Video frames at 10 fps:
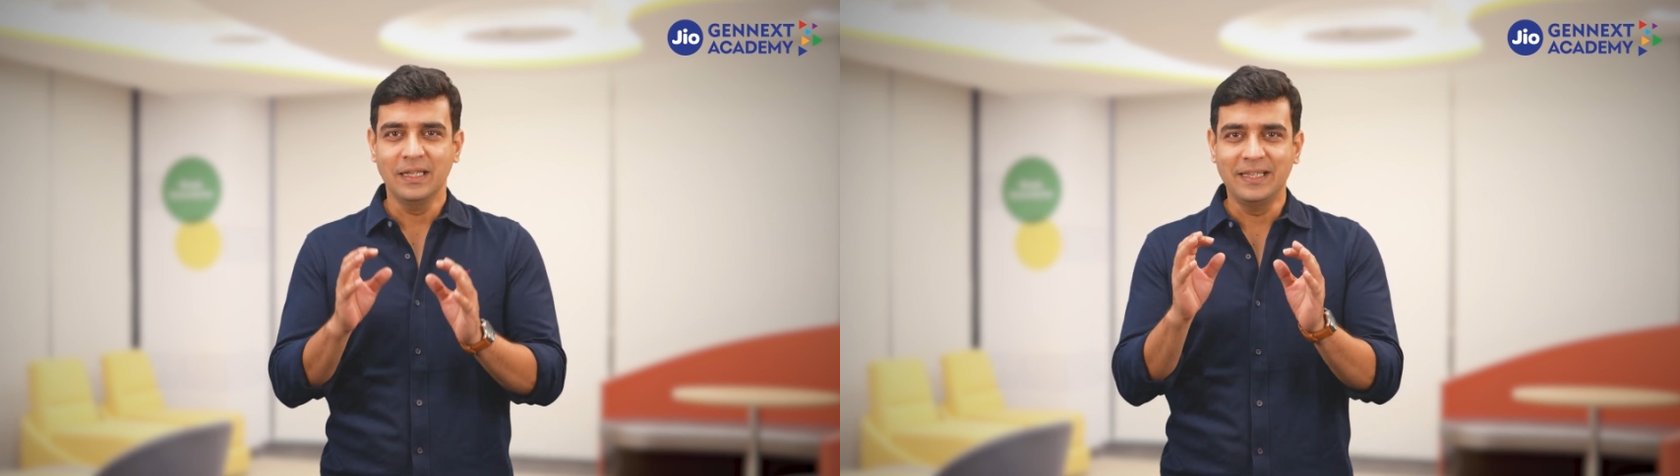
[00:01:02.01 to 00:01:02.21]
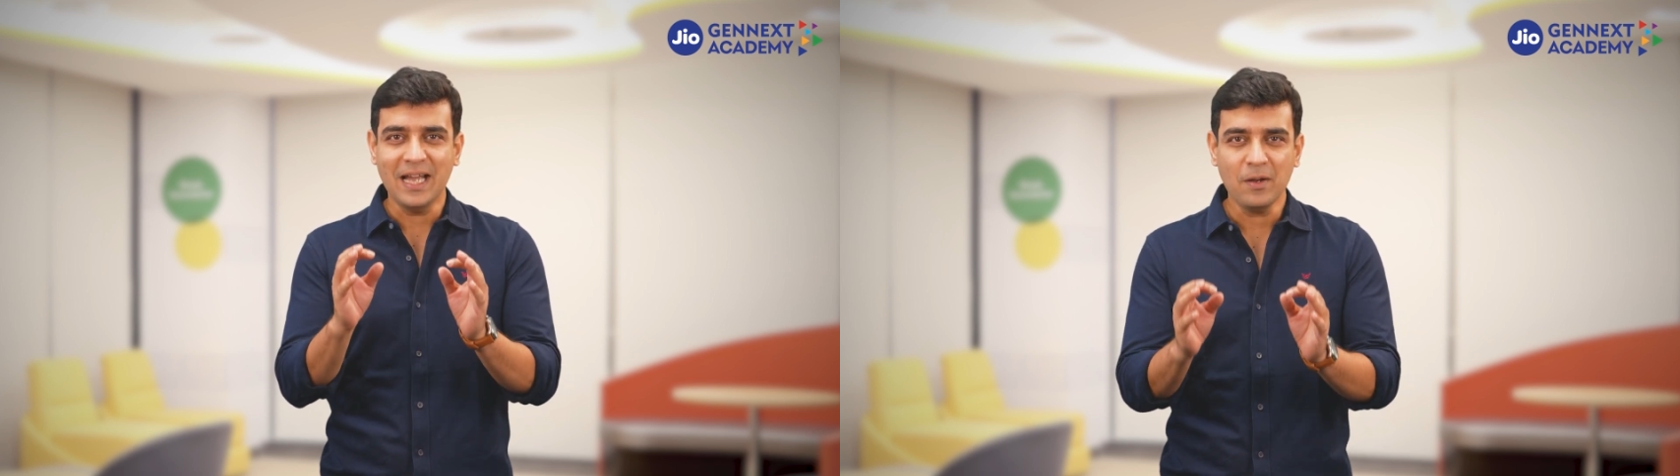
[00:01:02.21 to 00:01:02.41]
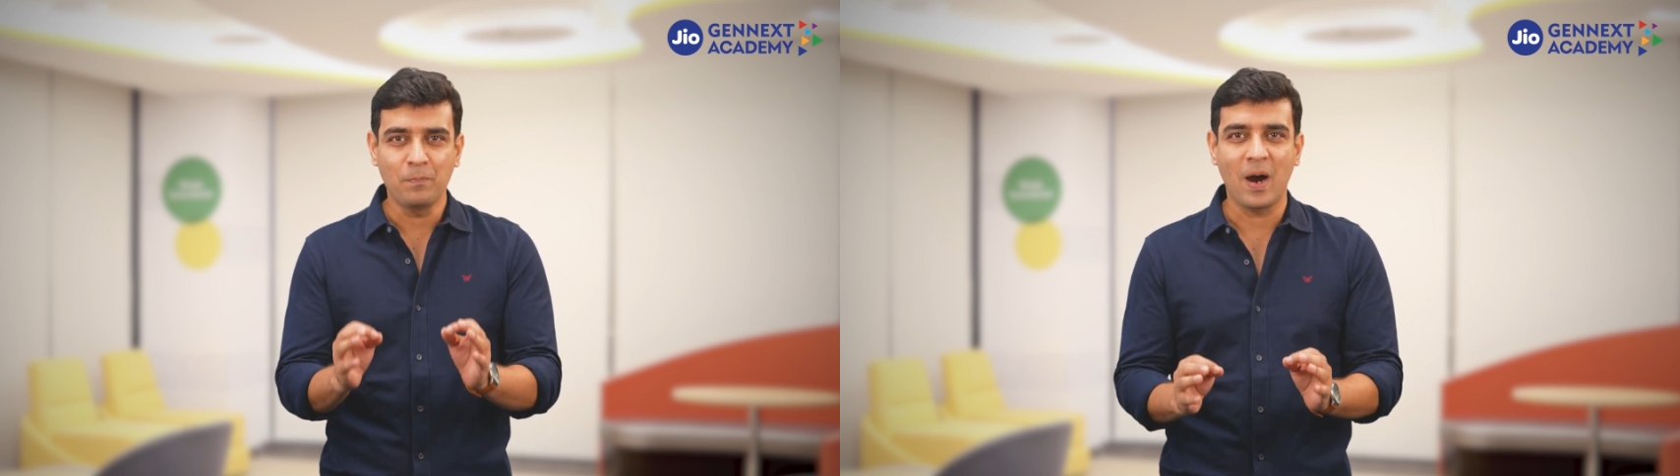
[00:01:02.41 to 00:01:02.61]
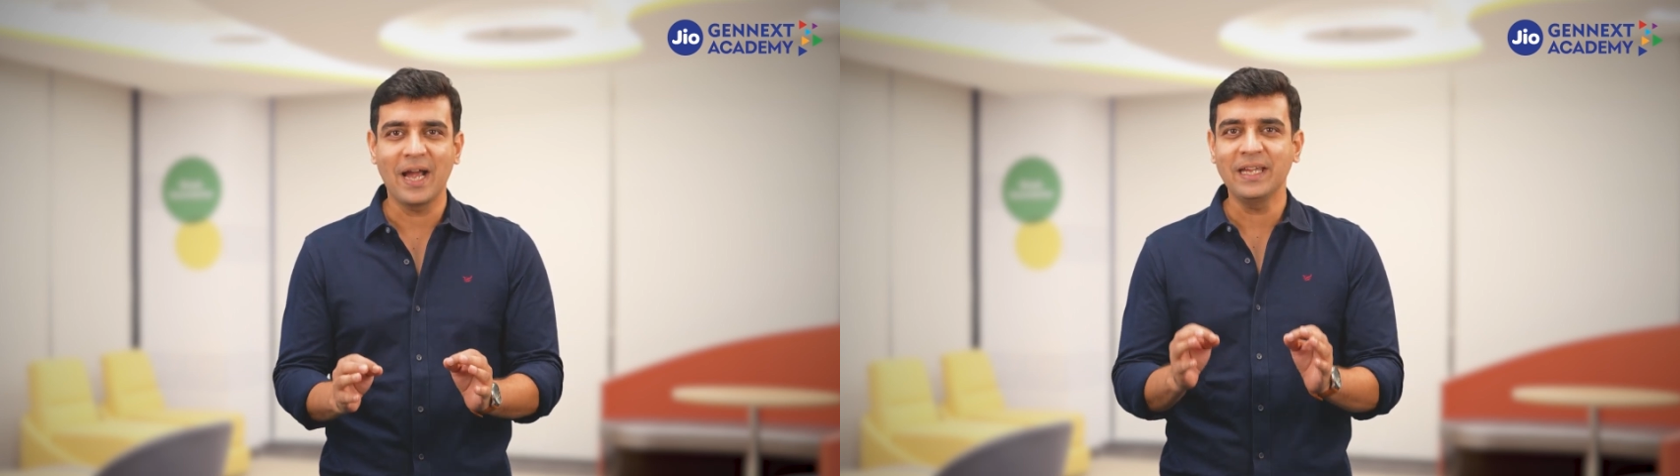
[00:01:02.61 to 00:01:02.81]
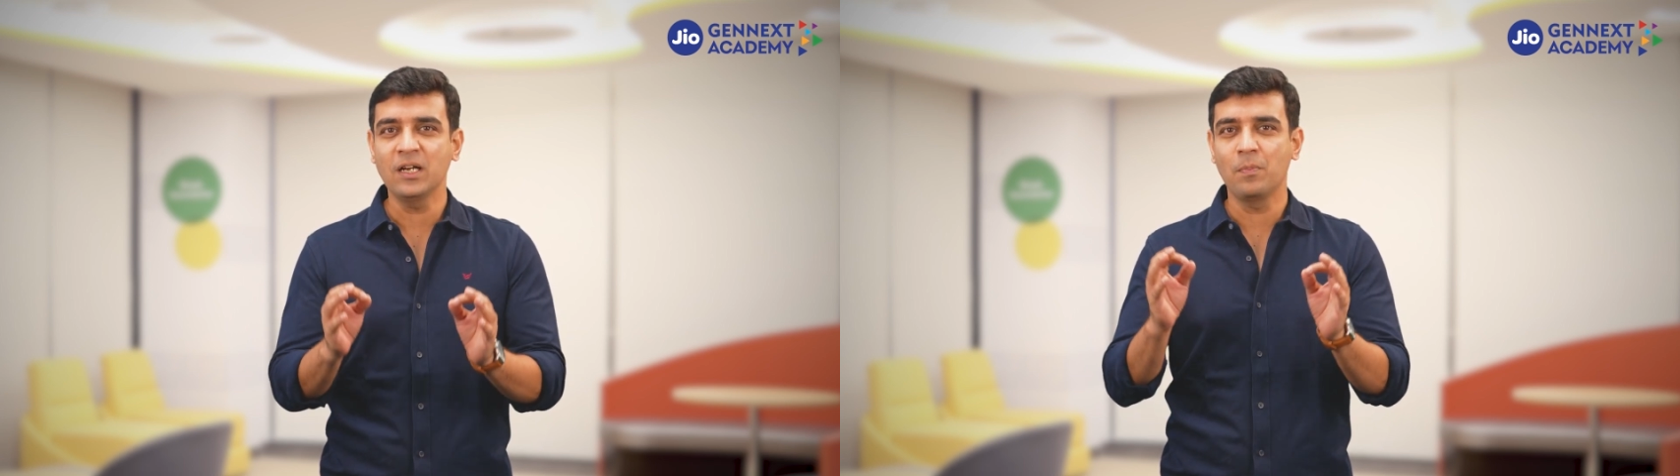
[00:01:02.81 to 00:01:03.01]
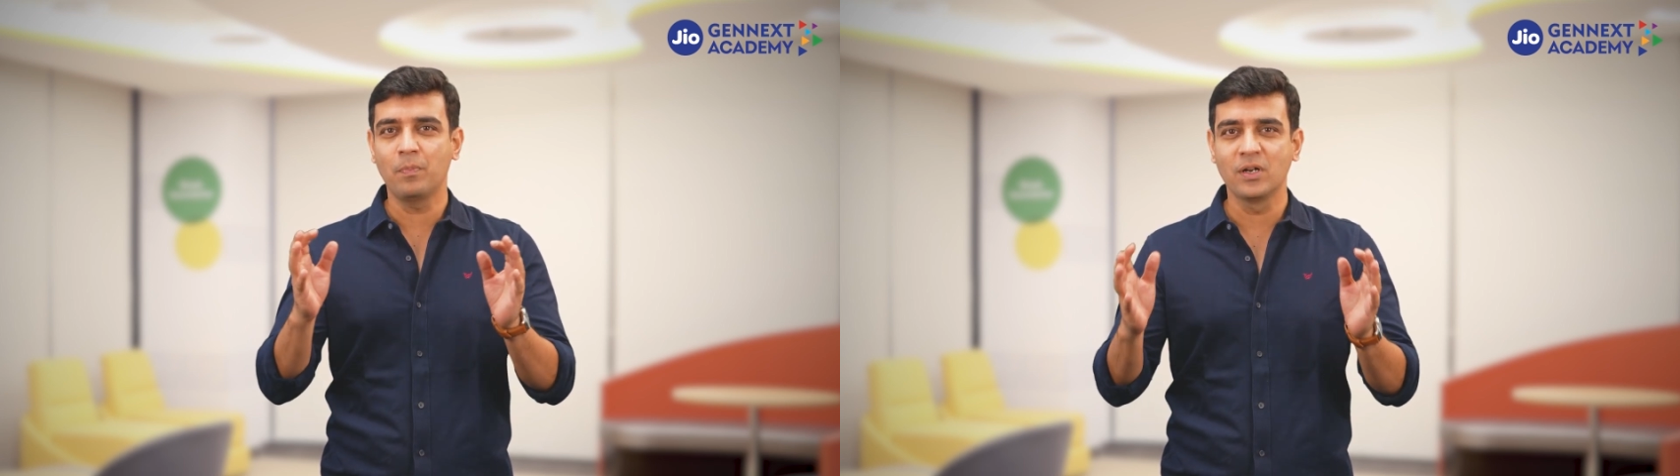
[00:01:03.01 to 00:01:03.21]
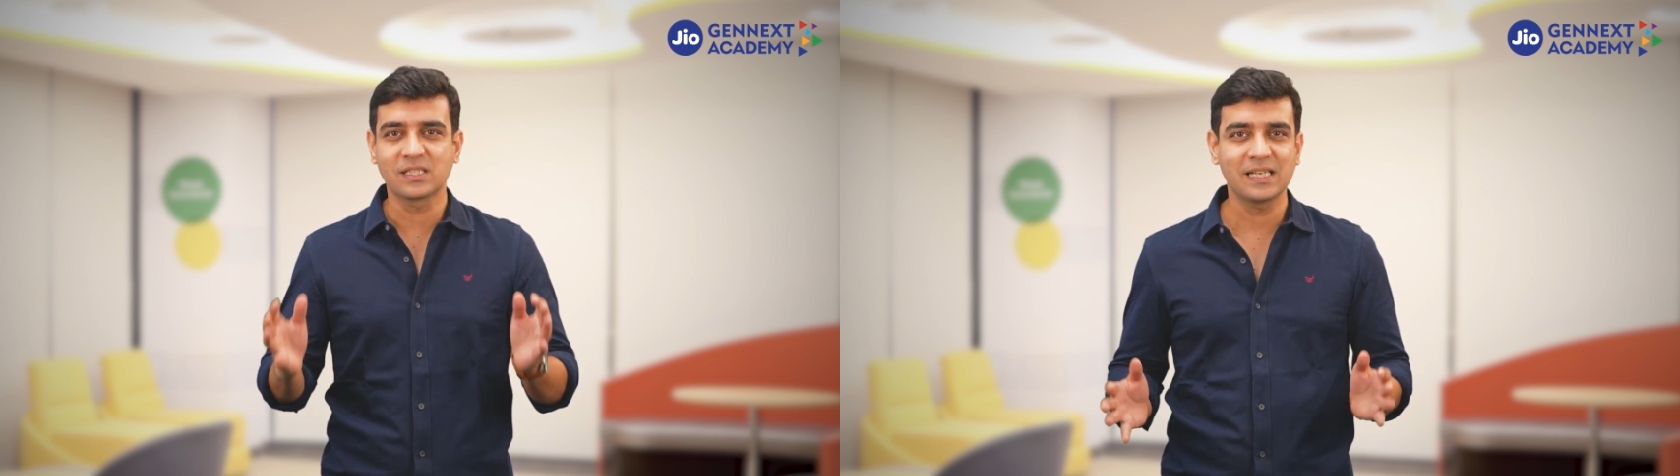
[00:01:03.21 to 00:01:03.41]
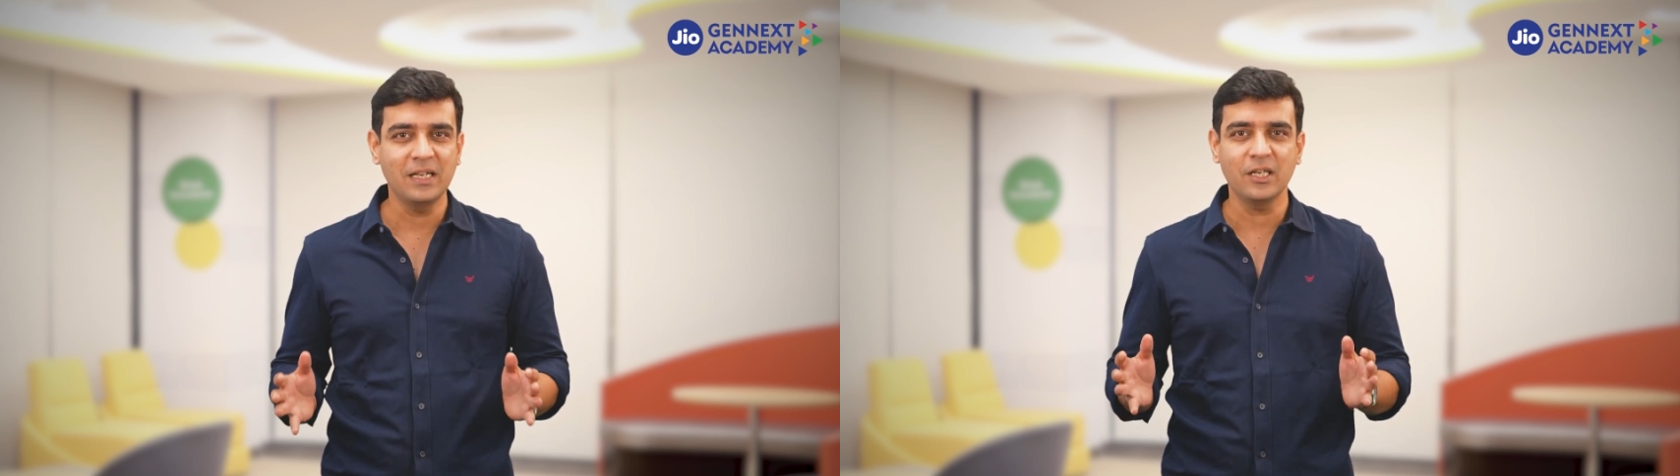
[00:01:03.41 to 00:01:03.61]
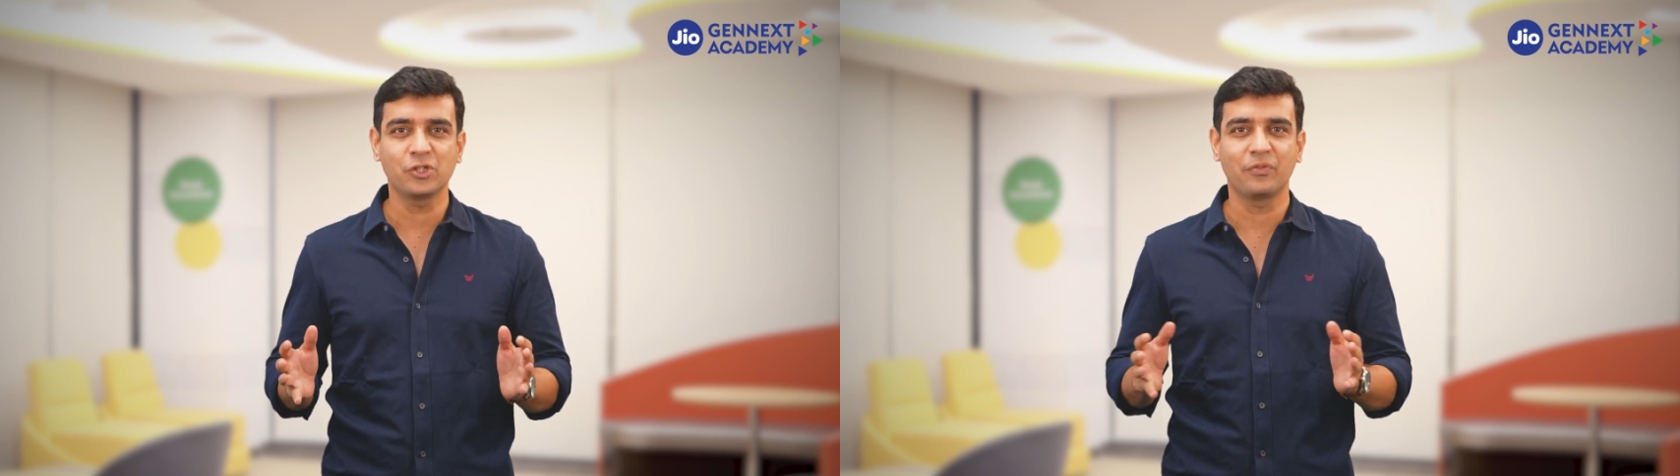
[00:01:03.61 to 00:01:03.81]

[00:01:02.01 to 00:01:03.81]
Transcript: they are buying a percentage